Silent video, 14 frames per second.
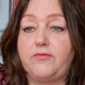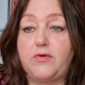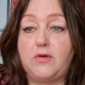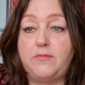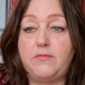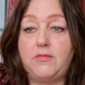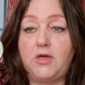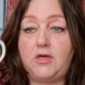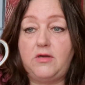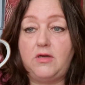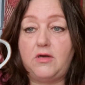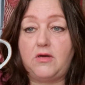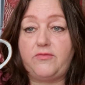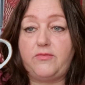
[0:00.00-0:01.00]
of a mug
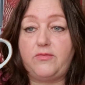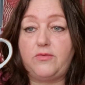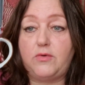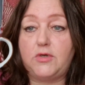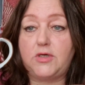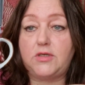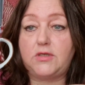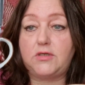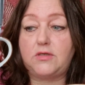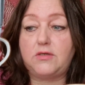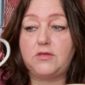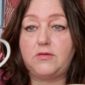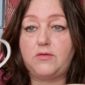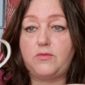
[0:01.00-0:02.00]
of
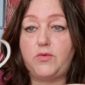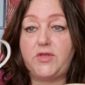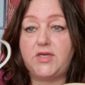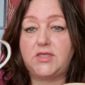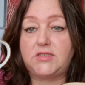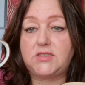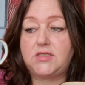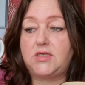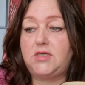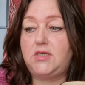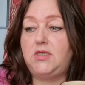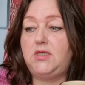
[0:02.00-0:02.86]
water with it.